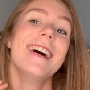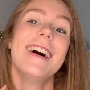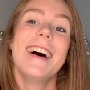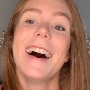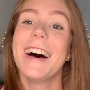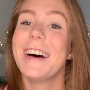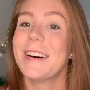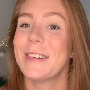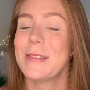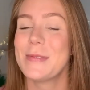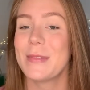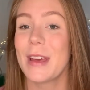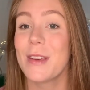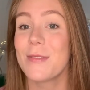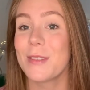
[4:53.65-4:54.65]

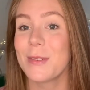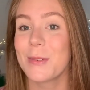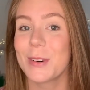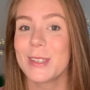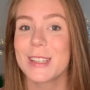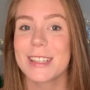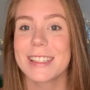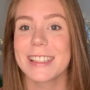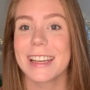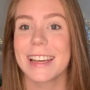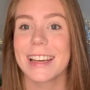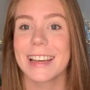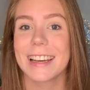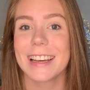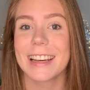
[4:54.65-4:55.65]
If you want to
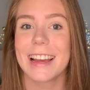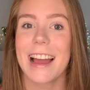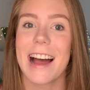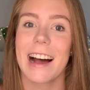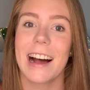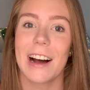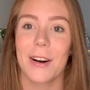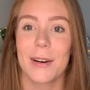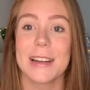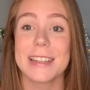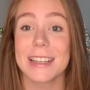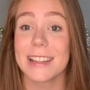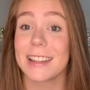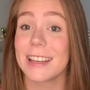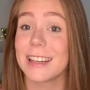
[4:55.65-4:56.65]
see how I
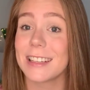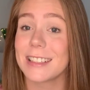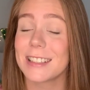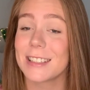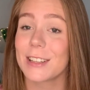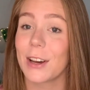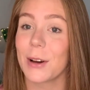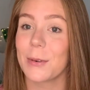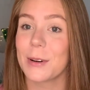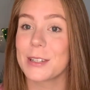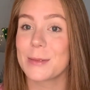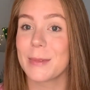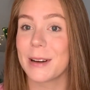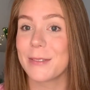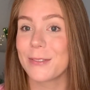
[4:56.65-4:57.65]
did this, go watch
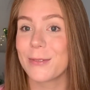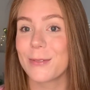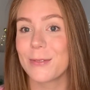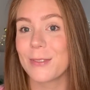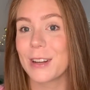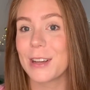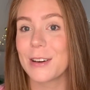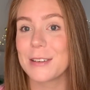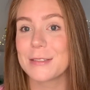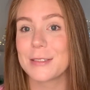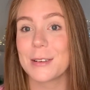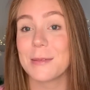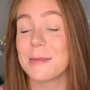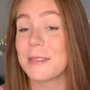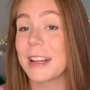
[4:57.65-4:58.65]
my video
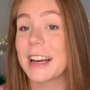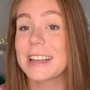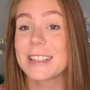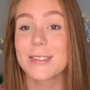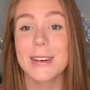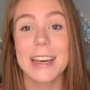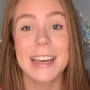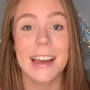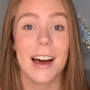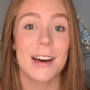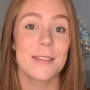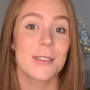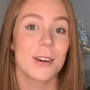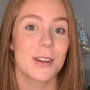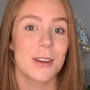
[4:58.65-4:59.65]
from last week. I've
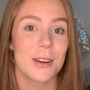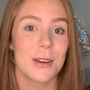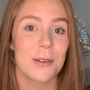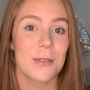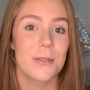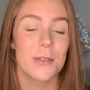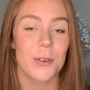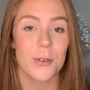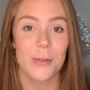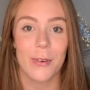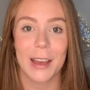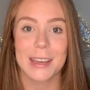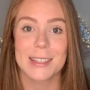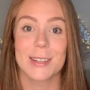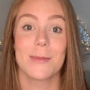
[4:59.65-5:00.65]
got a full
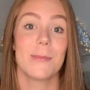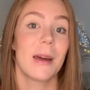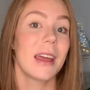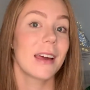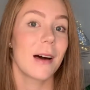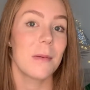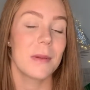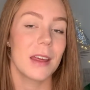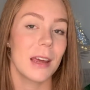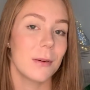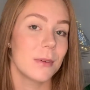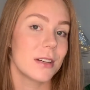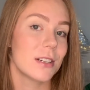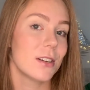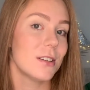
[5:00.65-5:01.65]
face of makeup there, which
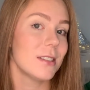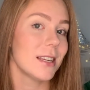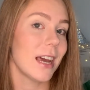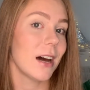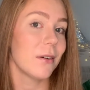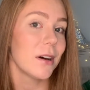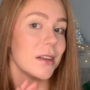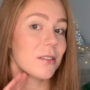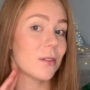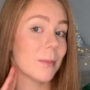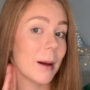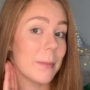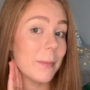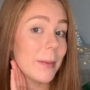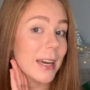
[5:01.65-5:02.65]
shows you how I do my
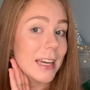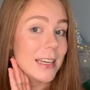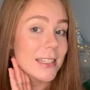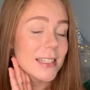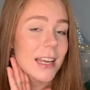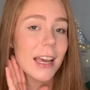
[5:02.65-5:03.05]
base.